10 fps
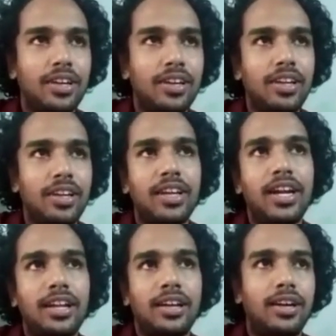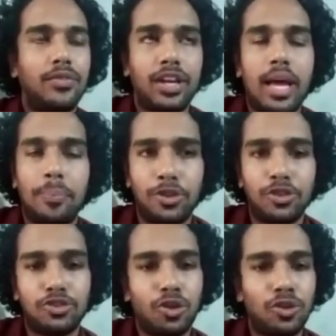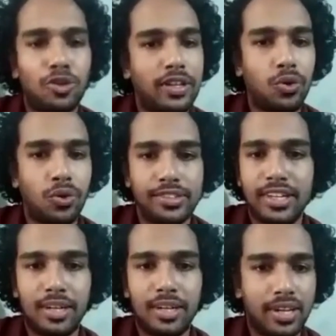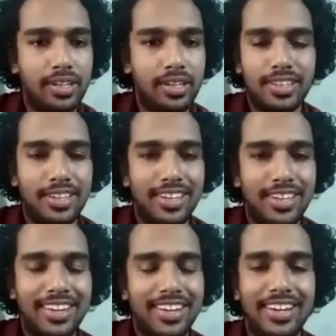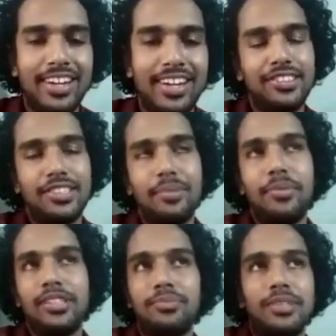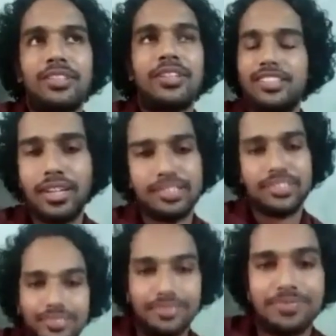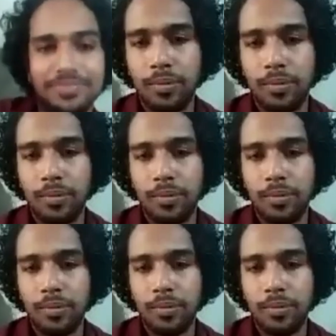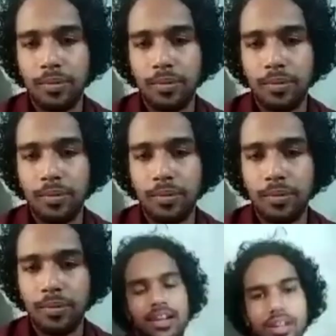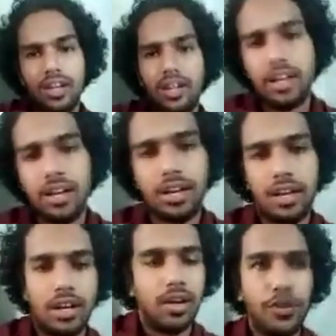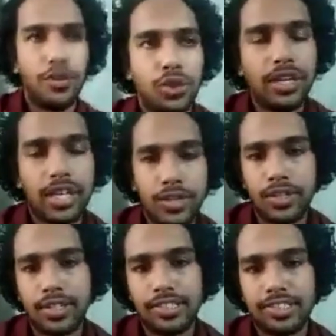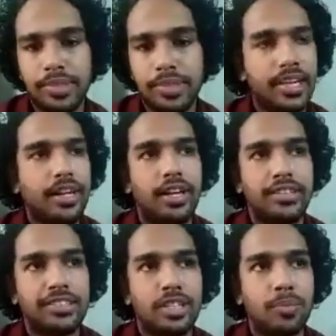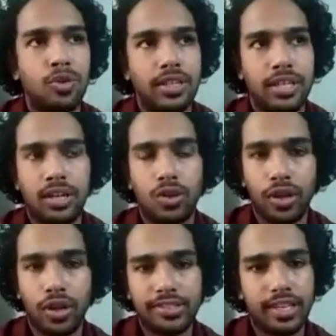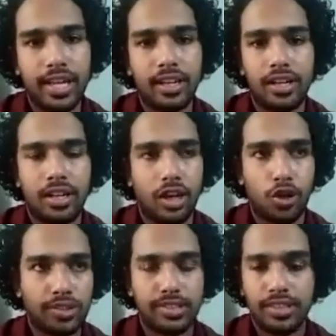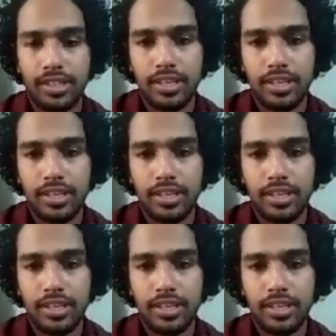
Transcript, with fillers: Regard, uh, we are happy to solve their queries and complaints. It's a much better experience. So good communication skills. Uh, we should interact with the customers and ask about their queries and requests.